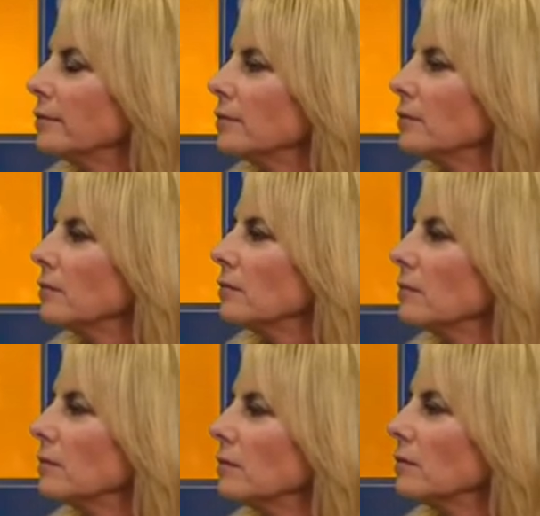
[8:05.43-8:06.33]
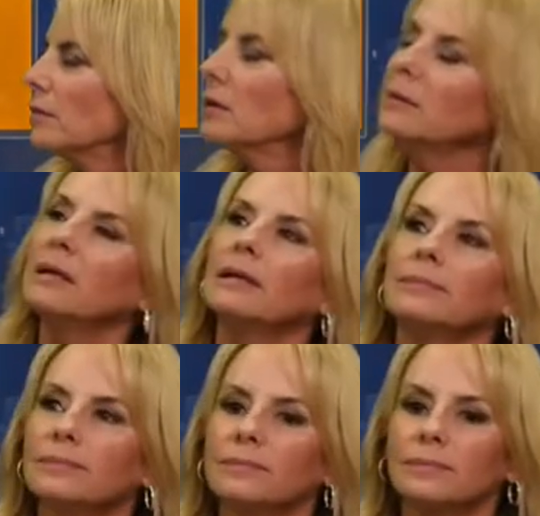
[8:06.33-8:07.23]

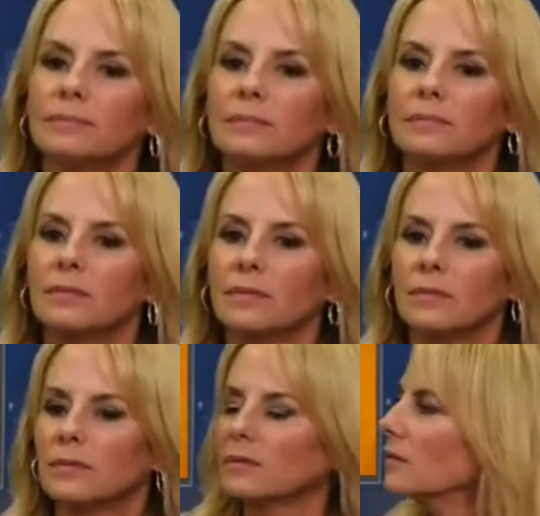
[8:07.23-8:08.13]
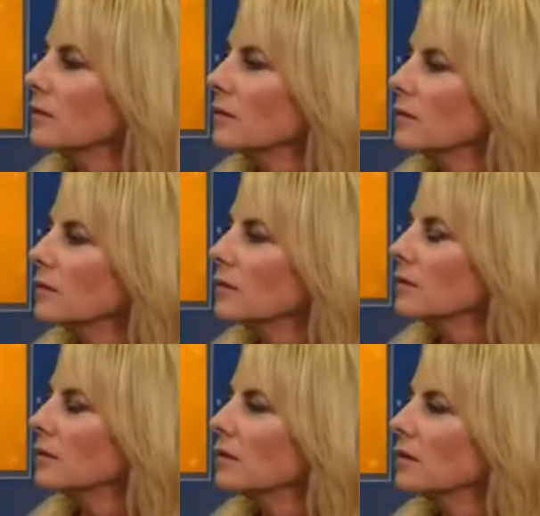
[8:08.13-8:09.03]

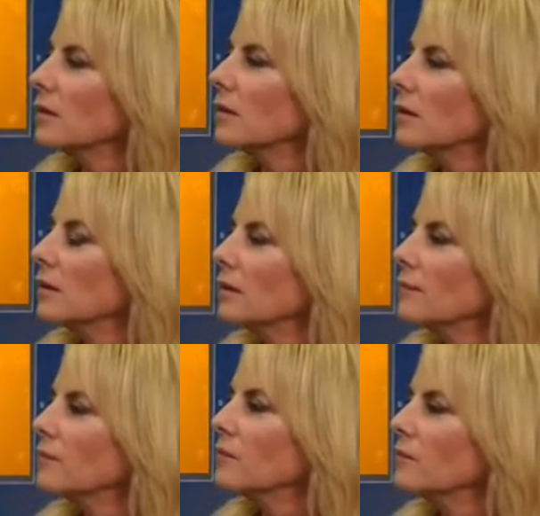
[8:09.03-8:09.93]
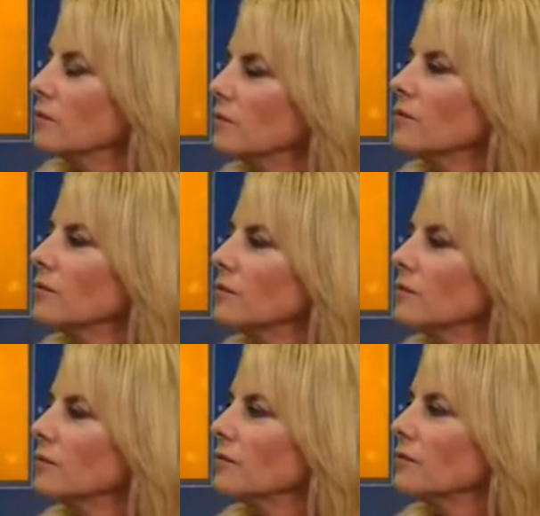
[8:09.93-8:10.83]

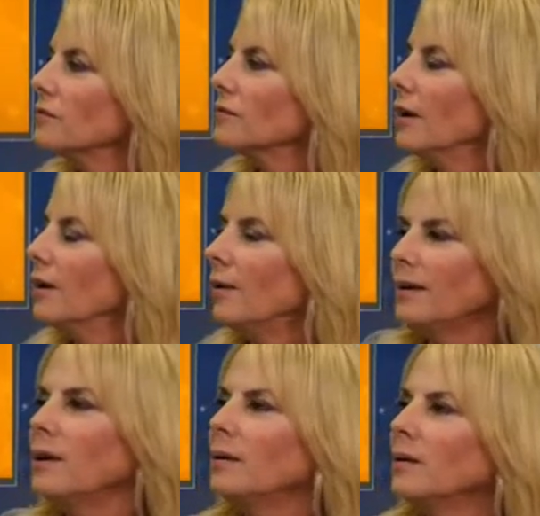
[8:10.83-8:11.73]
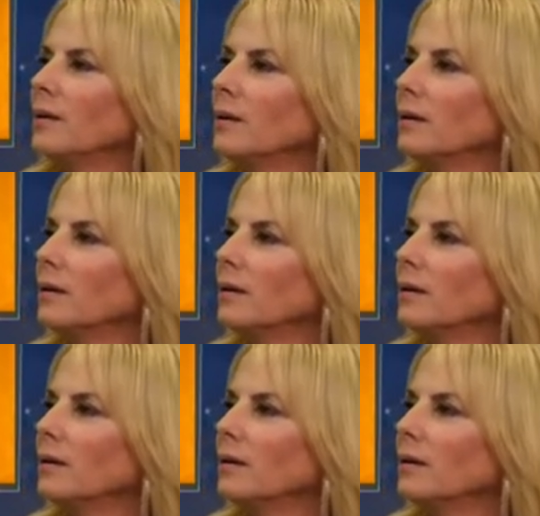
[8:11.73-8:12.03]
[no speech]